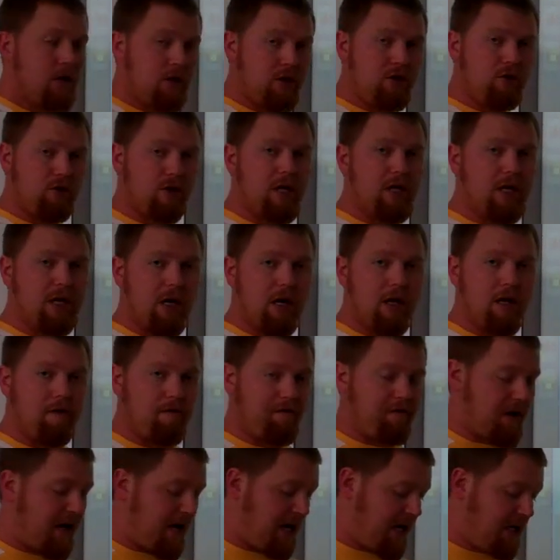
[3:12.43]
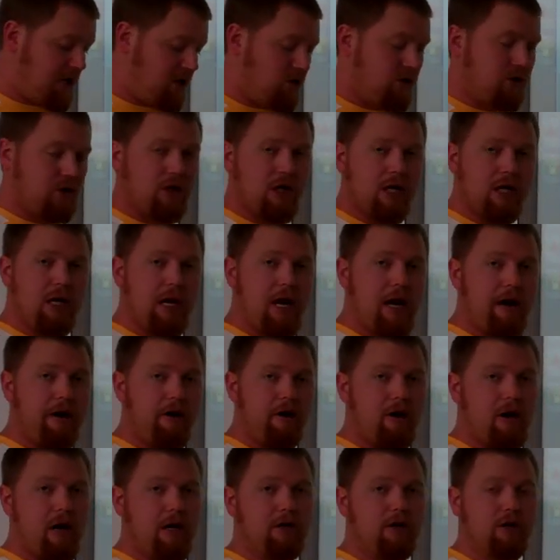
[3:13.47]
you get undefined or you get an
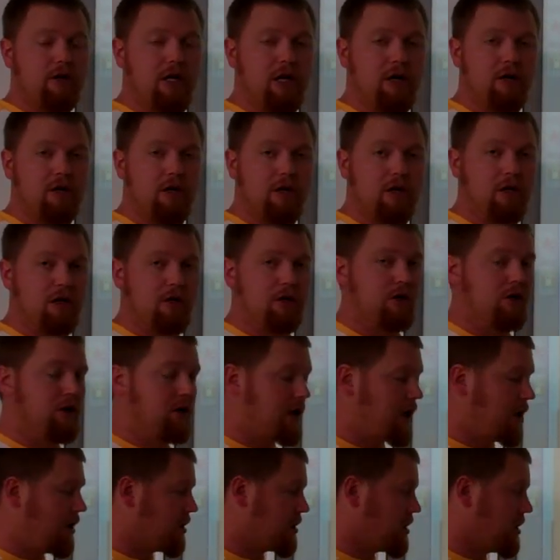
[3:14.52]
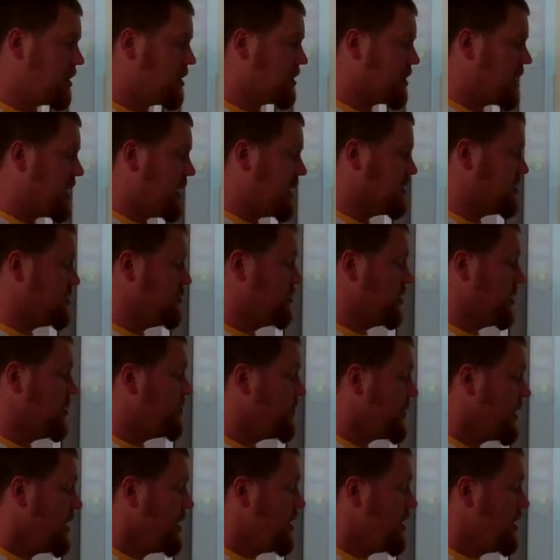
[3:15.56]
error on your calculator. Your calculator can't do it.